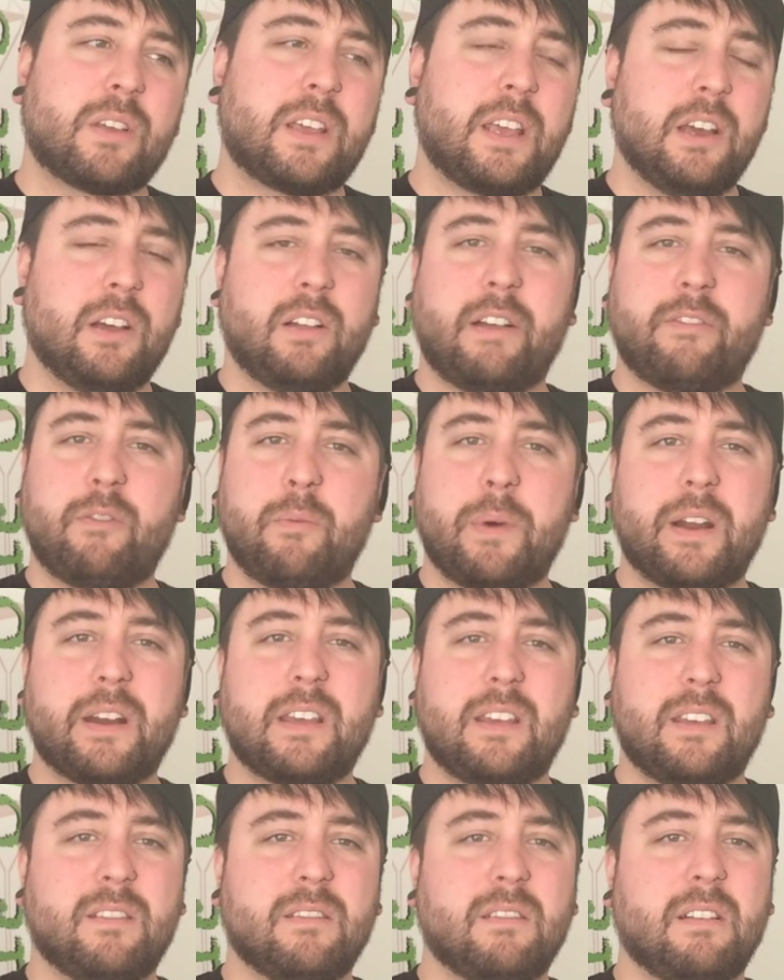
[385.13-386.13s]
kill
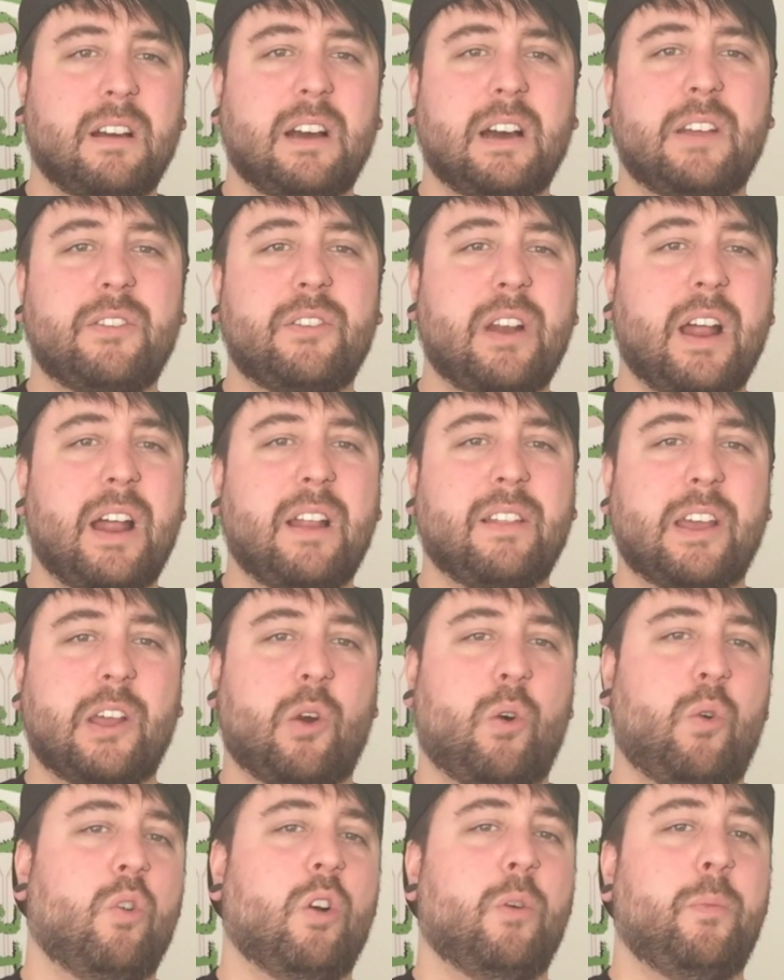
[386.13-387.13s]
everybody. They're not
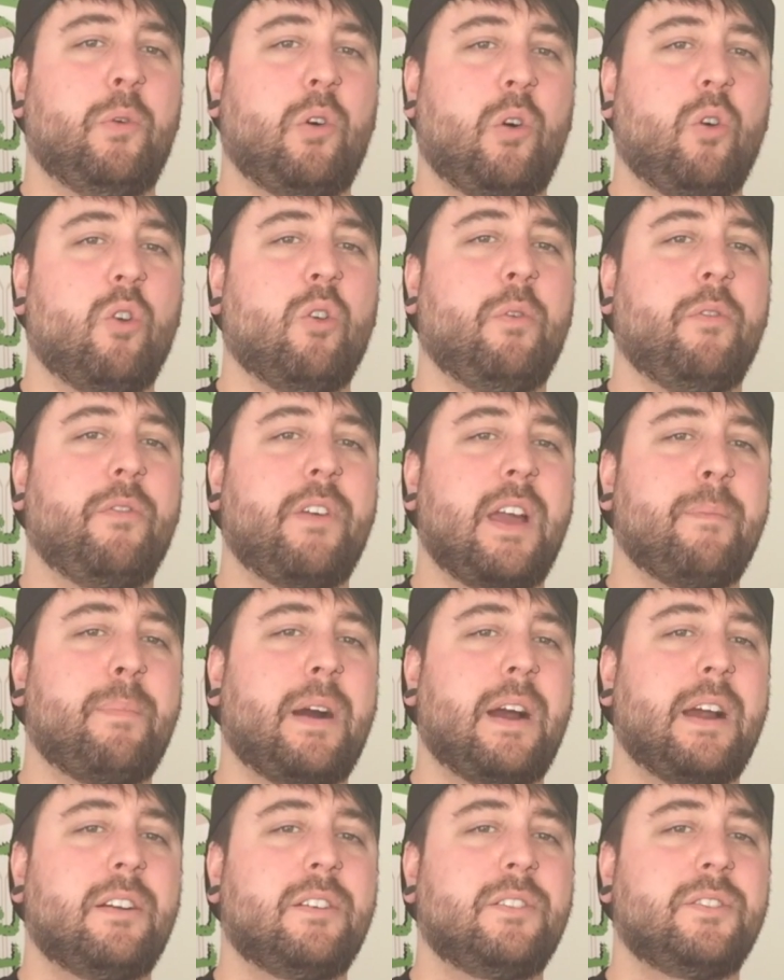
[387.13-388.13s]
like horrible, horrible
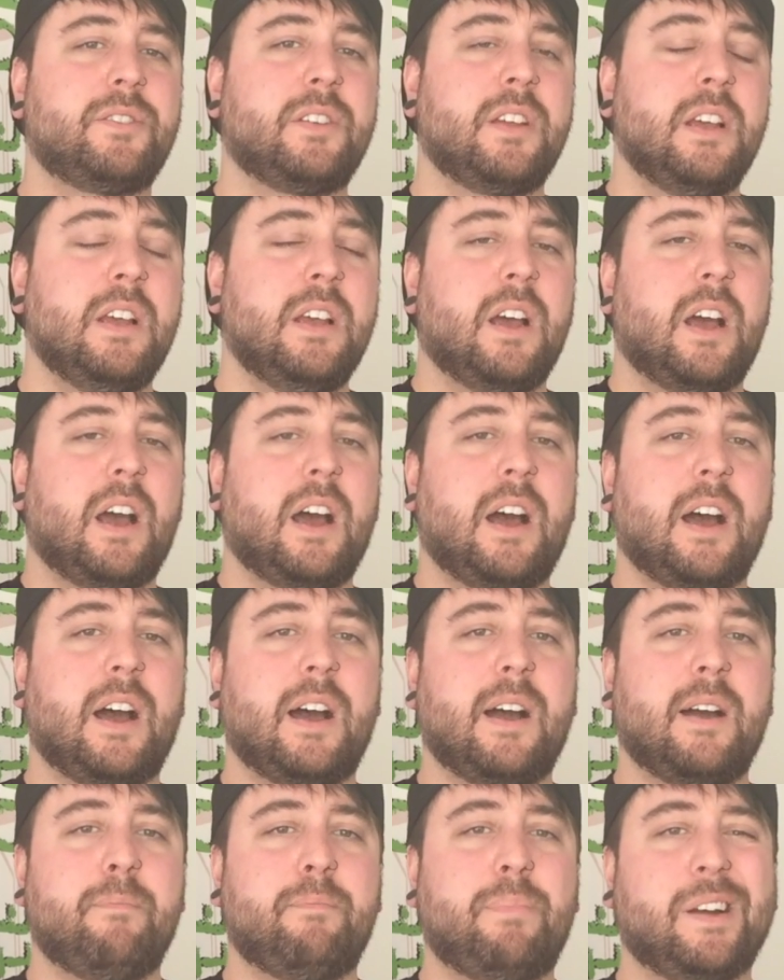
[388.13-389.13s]
vampires.
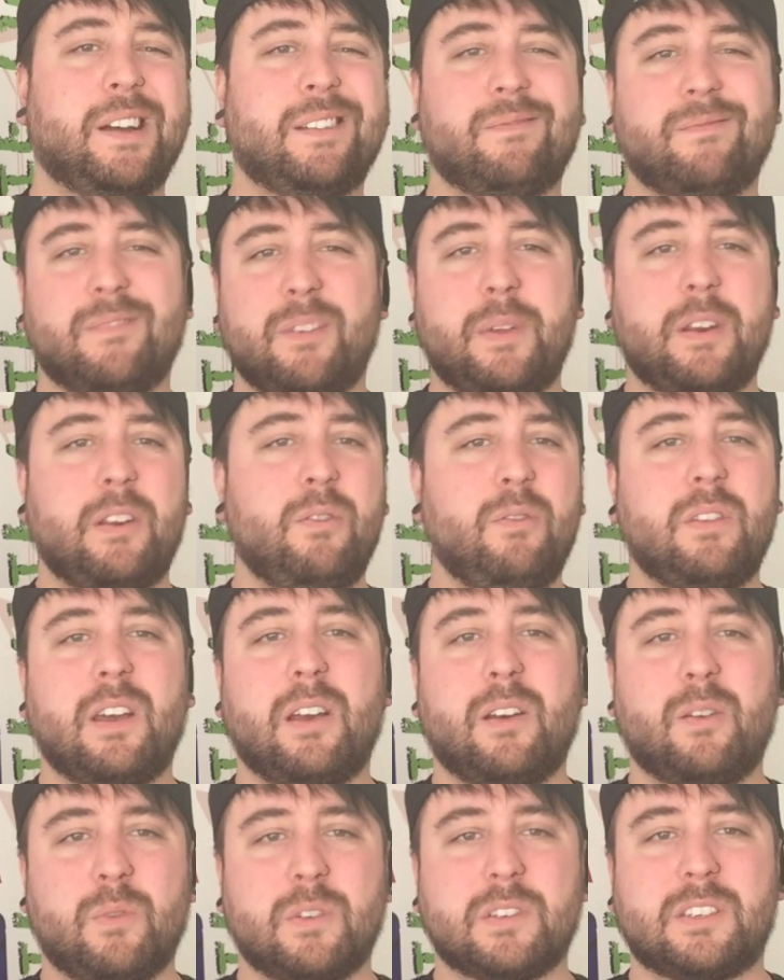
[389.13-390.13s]
But I mean, who the
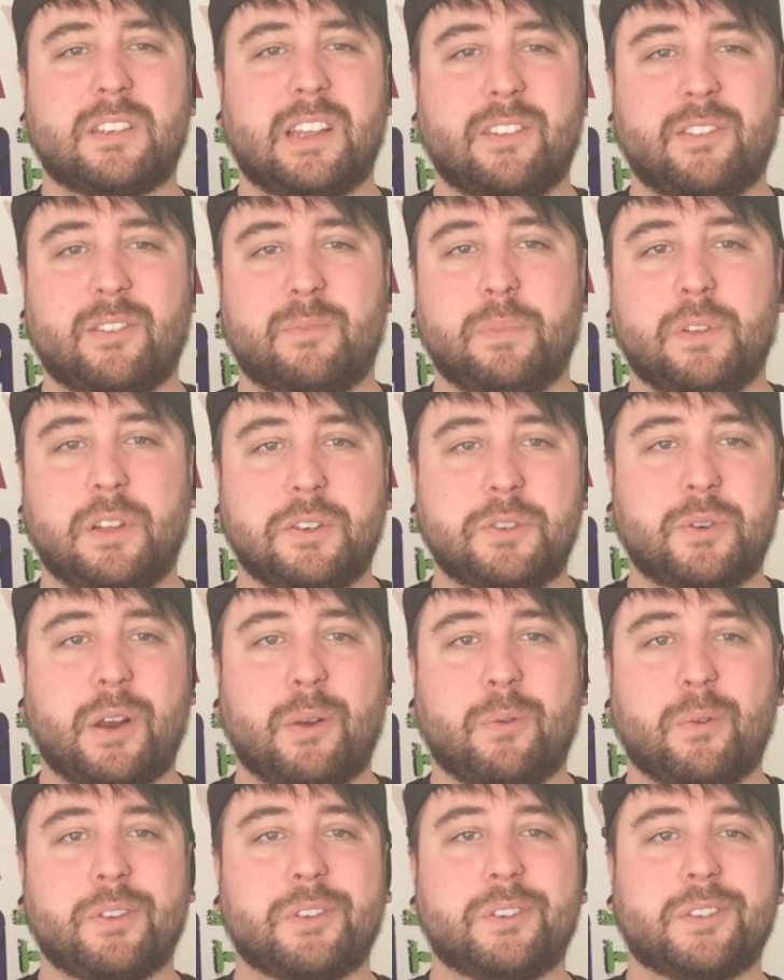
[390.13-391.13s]
hell wants to get their blood
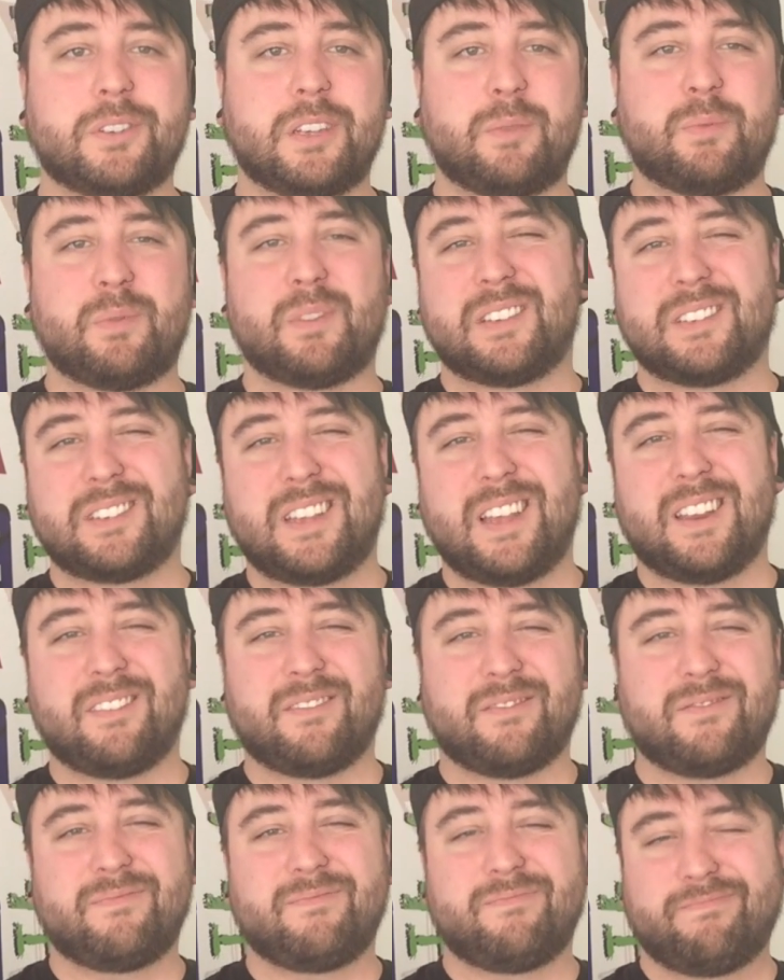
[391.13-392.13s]
drank while they're sleeping? That's kind
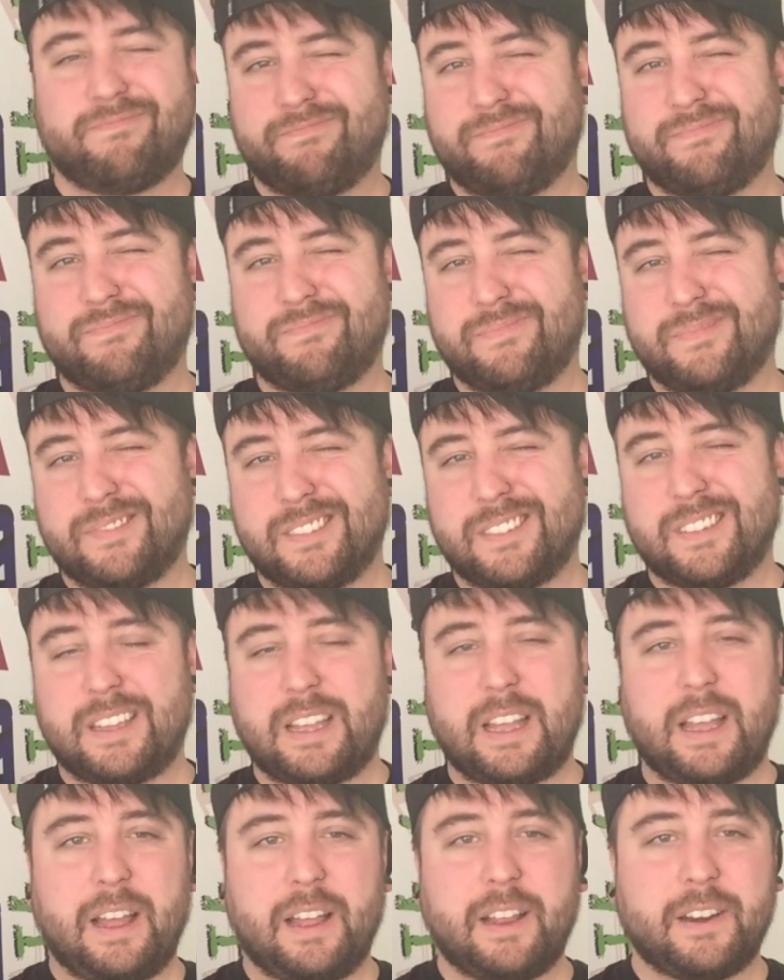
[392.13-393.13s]
of,
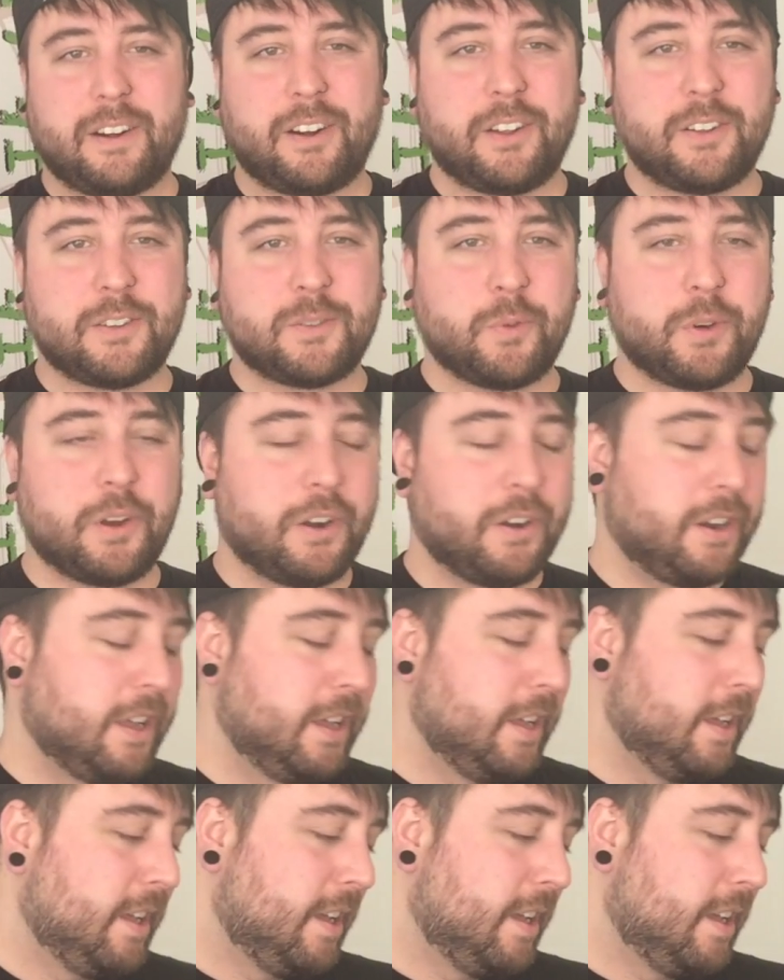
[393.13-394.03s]
I don't know. That's weird.